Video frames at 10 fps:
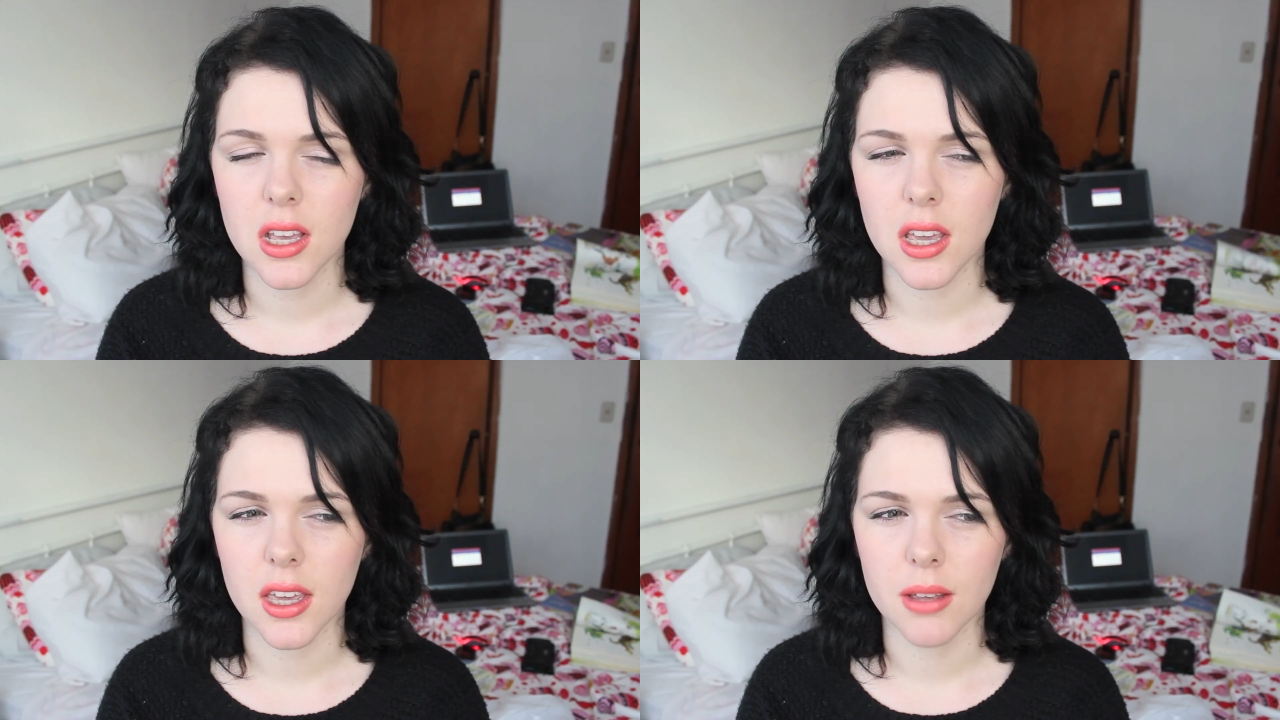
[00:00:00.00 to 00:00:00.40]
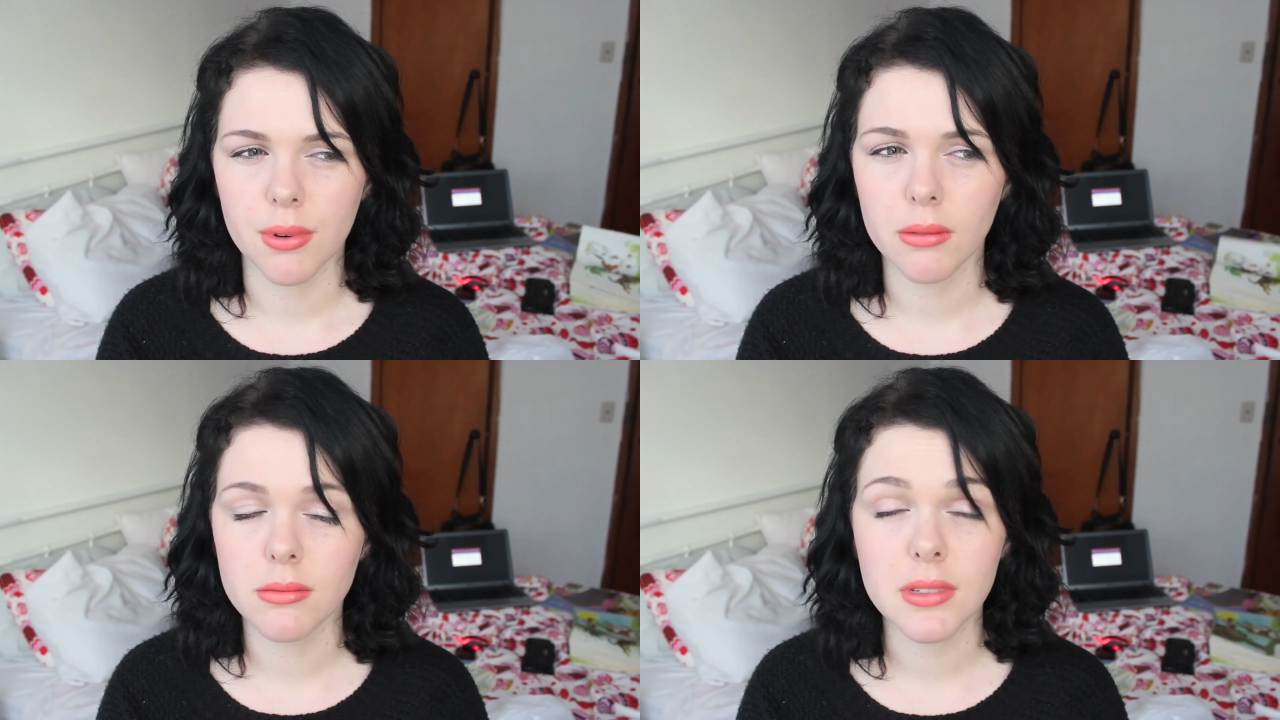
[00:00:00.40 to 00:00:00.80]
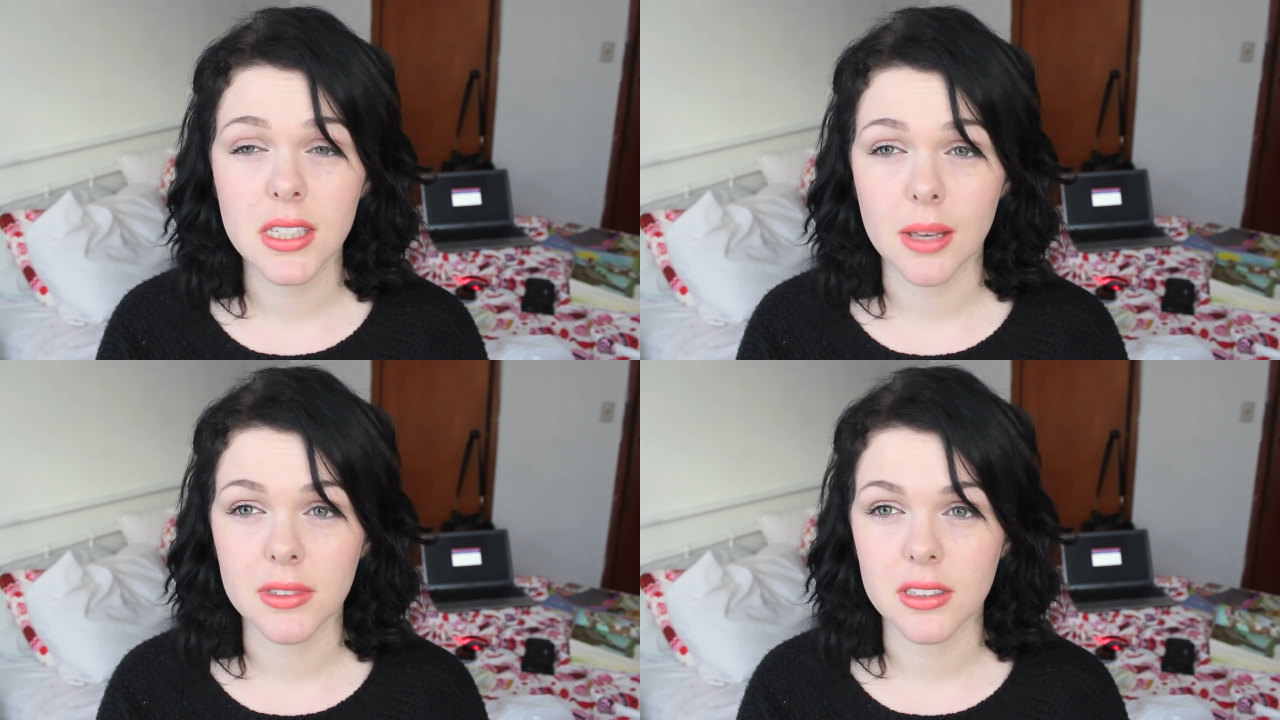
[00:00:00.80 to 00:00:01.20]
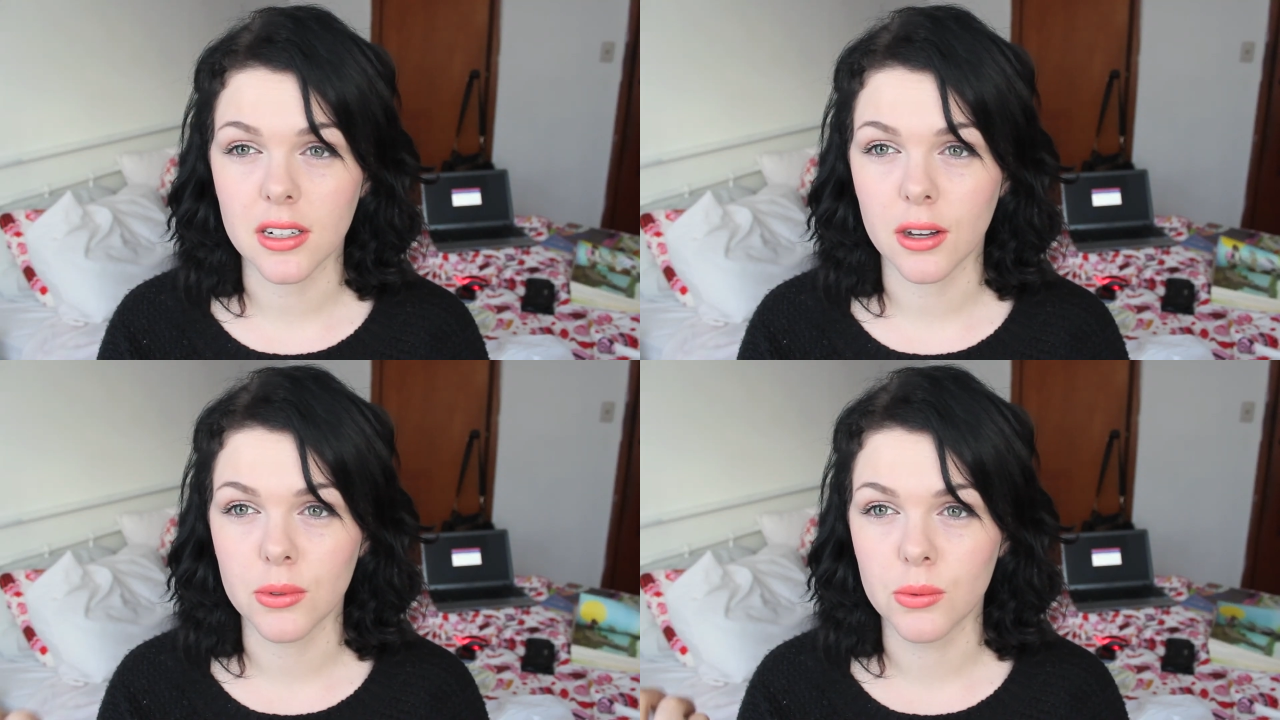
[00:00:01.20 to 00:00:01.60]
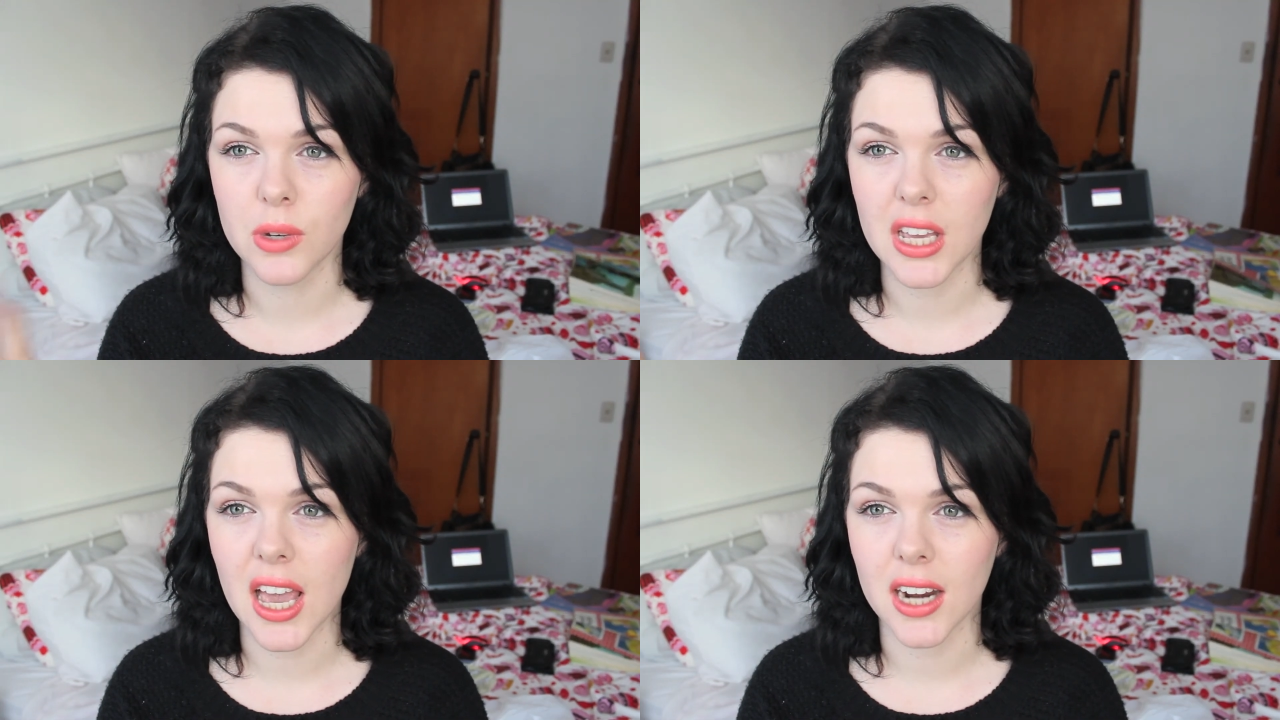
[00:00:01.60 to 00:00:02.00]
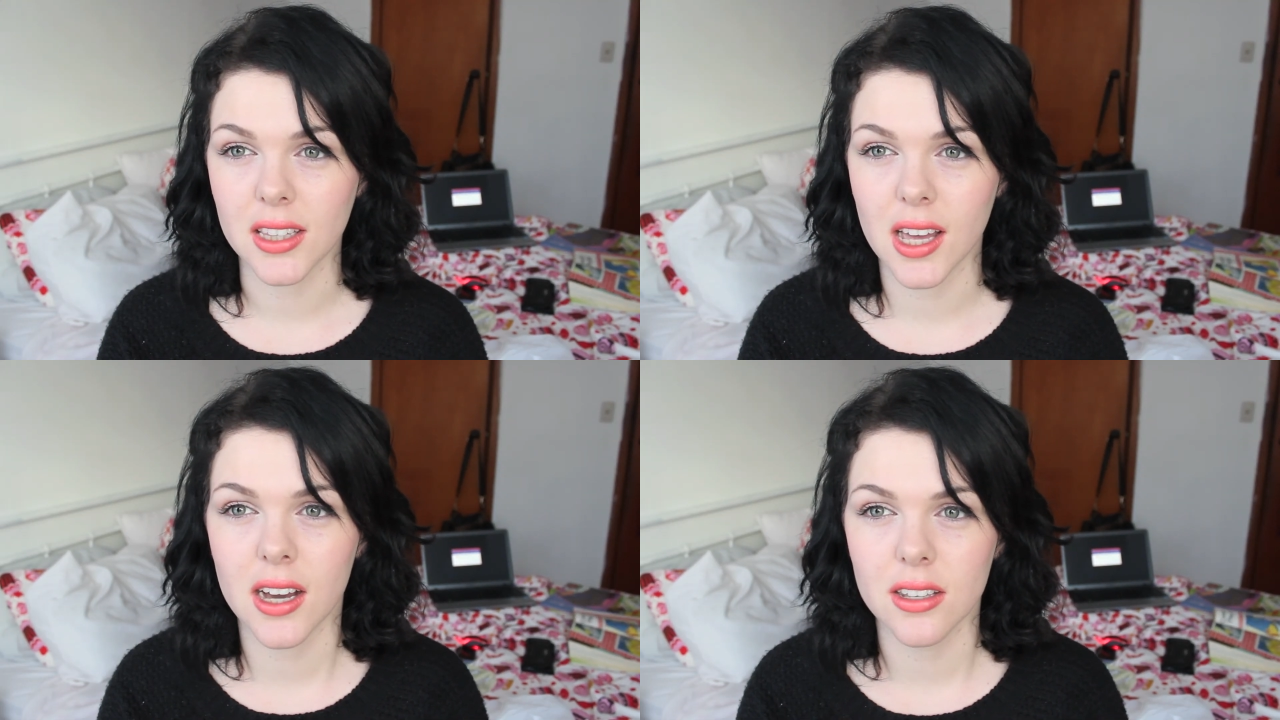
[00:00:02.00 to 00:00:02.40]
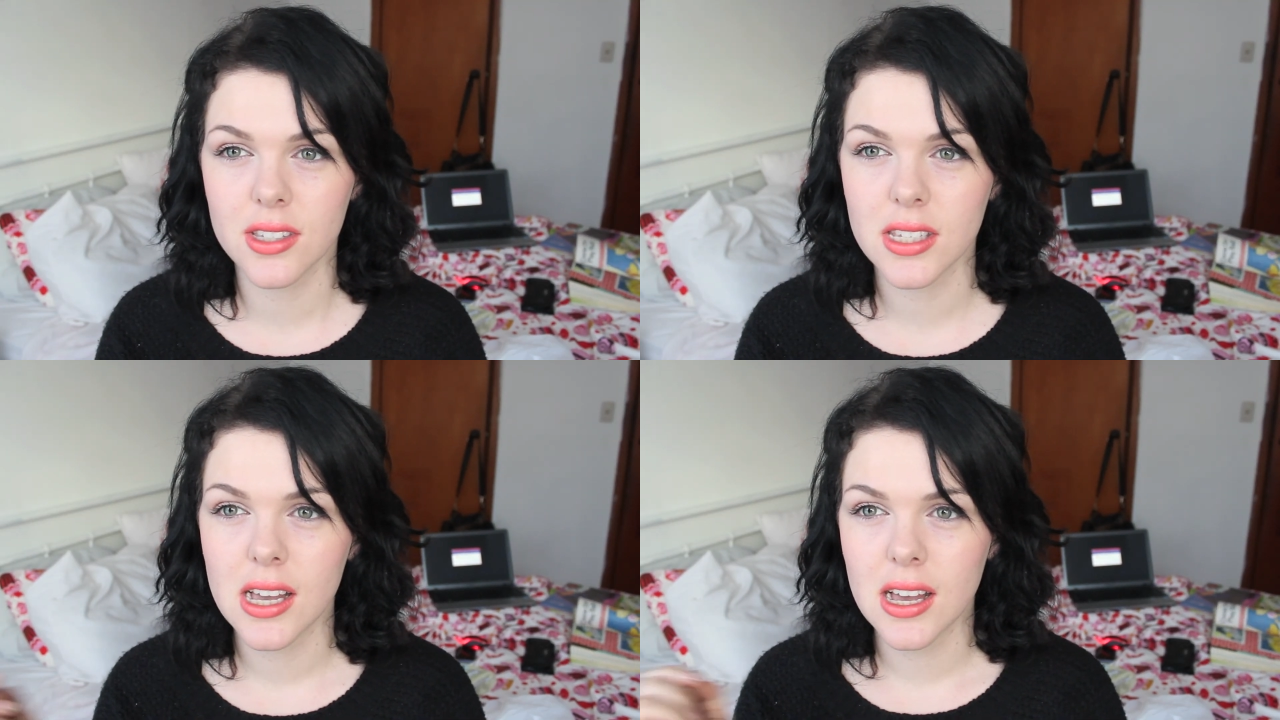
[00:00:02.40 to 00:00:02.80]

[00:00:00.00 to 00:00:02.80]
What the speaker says: and probably something that I would wear out of the house.